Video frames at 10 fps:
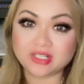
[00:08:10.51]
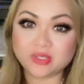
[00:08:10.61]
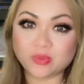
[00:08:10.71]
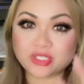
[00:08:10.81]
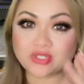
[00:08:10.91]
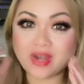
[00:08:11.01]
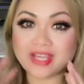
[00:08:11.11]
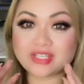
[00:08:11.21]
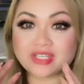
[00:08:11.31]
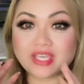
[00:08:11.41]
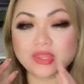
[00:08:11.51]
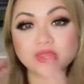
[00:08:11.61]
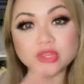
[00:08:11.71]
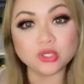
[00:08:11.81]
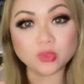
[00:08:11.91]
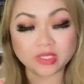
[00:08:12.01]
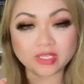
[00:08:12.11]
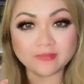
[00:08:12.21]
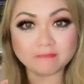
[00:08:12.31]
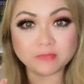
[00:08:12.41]
We're trying to get
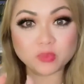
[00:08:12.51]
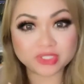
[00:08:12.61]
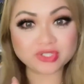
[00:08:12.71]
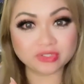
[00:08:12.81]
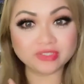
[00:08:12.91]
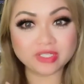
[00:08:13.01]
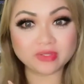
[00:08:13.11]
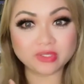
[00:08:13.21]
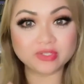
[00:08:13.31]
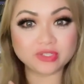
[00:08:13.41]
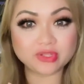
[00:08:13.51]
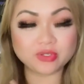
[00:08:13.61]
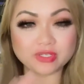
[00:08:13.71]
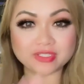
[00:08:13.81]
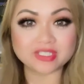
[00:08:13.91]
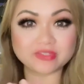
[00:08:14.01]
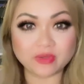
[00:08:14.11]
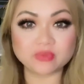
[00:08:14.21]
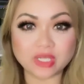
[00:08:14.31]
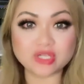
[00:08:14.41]
theory. We still learn the theory because it's
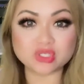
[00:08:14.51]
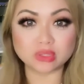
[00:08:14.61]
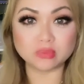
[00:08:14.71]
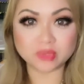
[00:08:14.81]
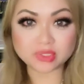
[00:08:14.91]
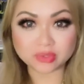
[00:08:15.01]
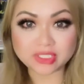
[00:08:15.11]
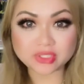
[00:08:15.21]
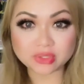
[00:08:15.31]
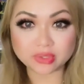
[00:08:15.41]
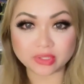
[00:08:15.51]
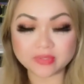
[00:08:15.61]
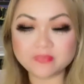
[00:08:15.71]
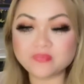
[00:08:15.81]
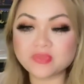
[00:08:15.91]
foundation. We still need to learn.